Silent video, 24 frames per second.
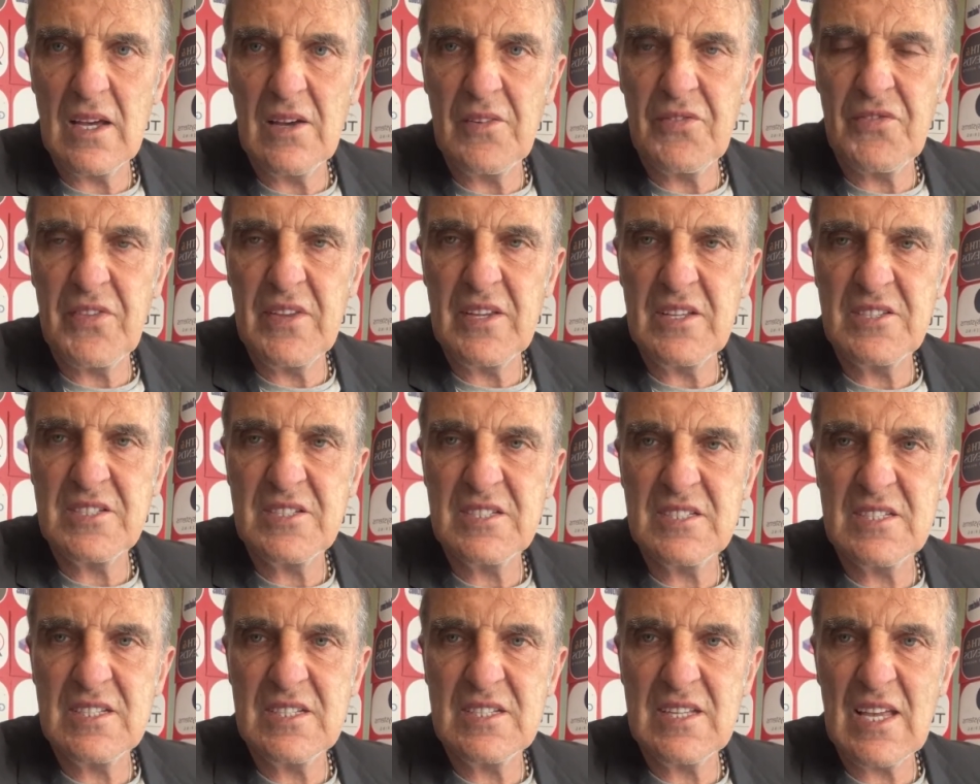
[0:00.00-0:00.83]
If they
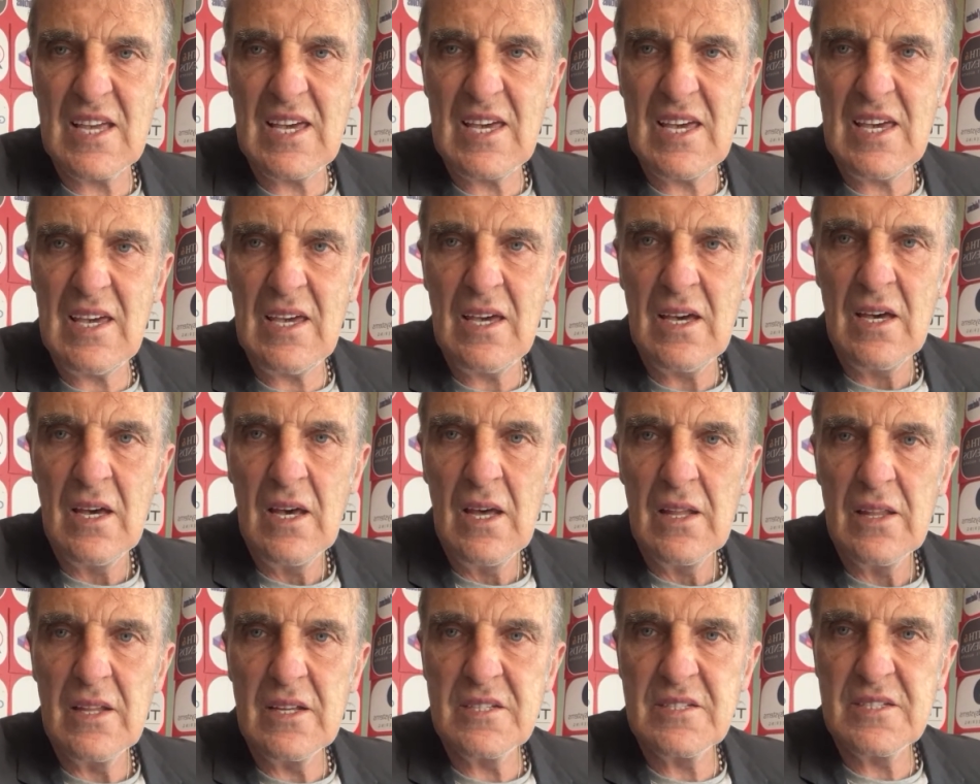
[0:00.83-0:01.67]
stay
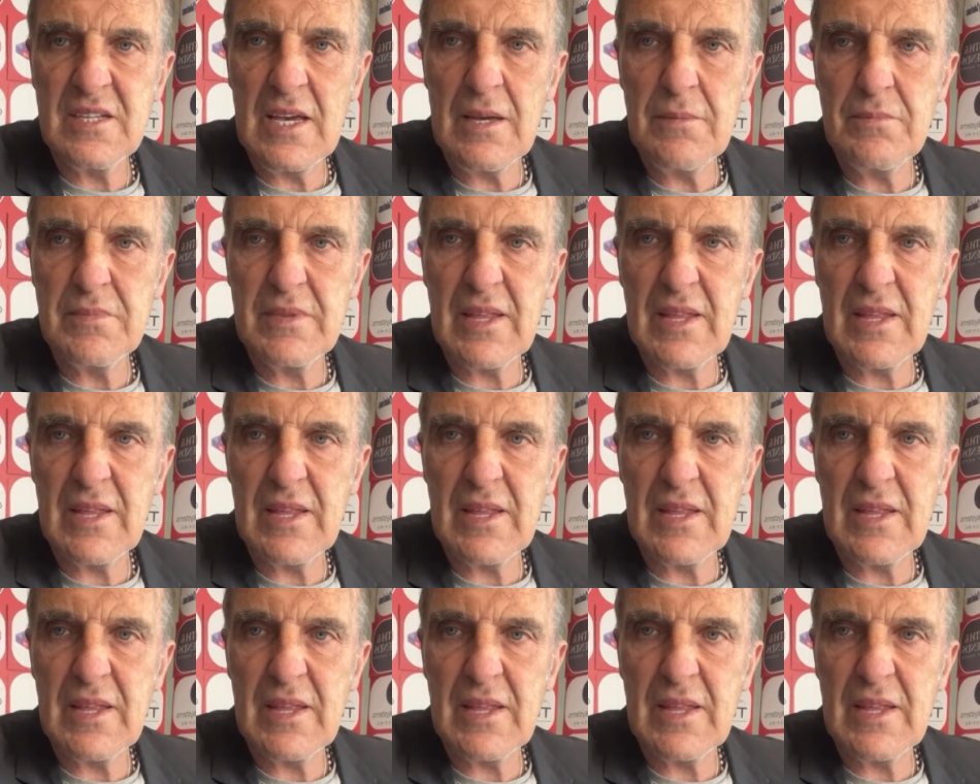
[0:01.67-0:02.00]
the same,